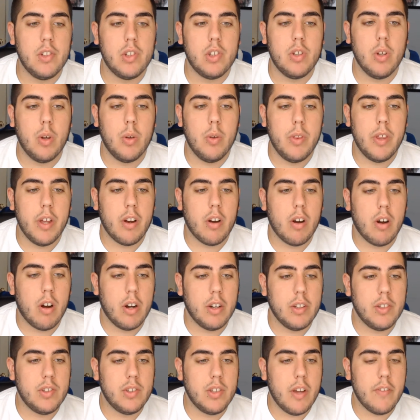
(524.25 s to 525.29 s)
So there
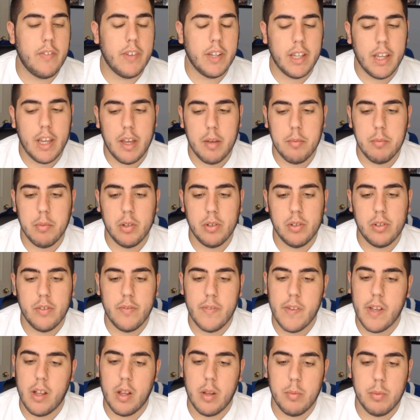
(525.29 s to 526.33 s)
are 7 game modes
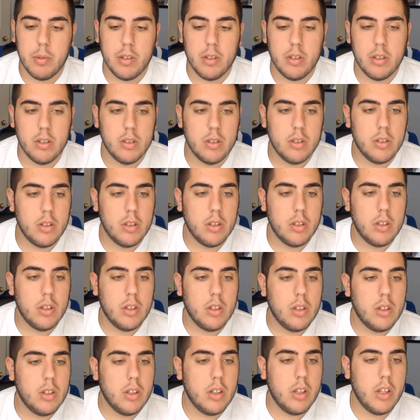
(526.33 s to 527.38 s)
available
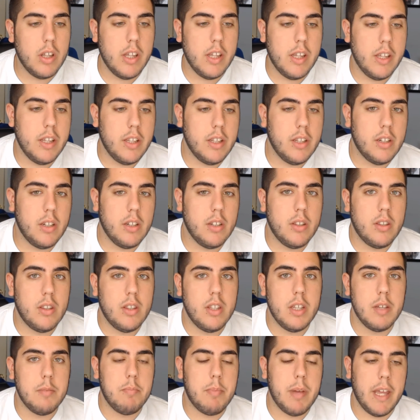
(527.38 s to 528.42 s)
in
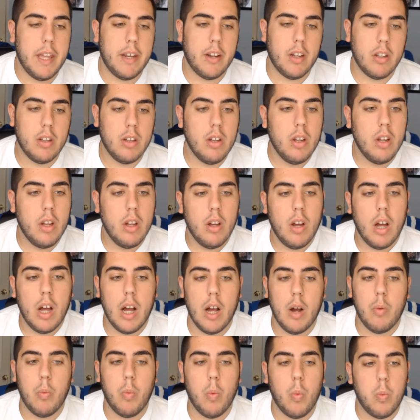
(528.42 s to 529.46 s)
the beta.
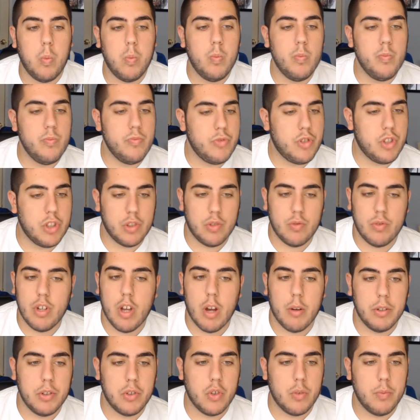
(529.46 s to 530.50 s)
Just
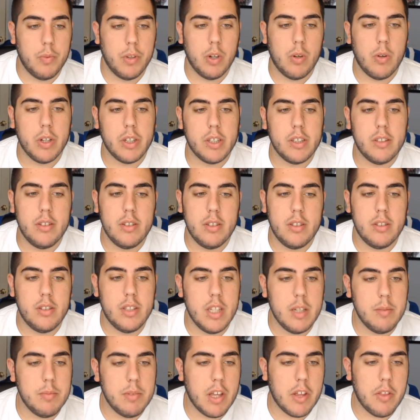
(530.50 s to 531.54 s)
going through them real quick.
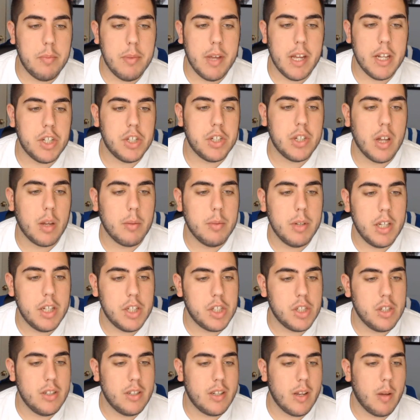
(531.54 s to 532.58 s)
Team Deathmatch,
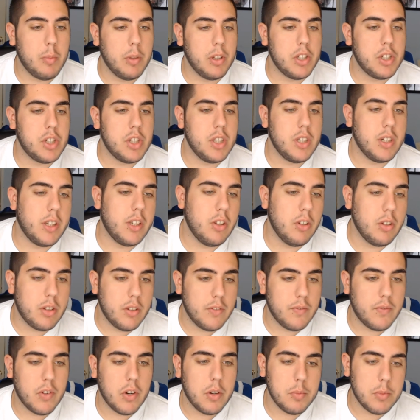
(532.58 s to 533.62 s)
Domination, Demolition, Kill
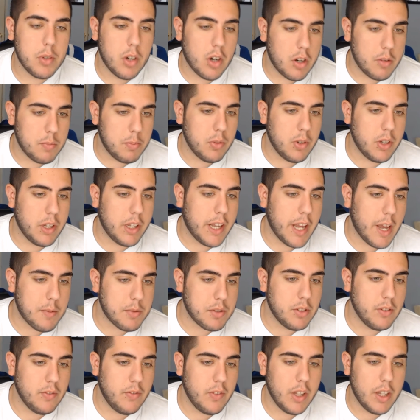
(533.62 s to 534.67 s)
Confirmed, Hardpoint,
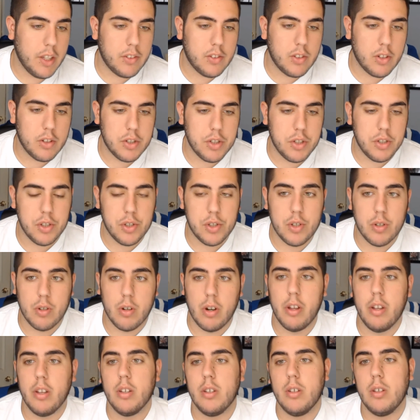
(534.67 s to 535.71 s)
Capture the Flag, Search and
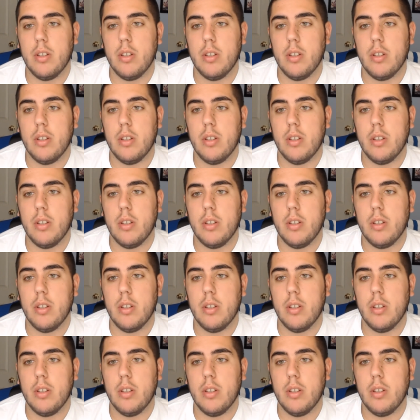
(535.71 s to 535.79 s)
Destroy.